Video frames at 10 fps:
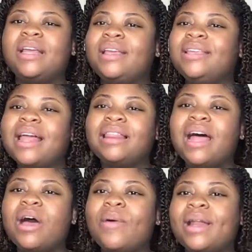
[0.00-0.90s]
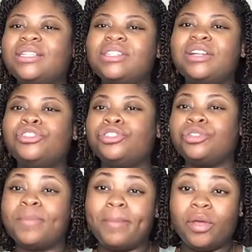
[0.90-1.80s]
yellow and it's not
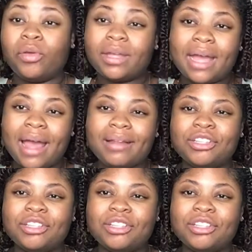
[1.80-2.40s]
just milk yet.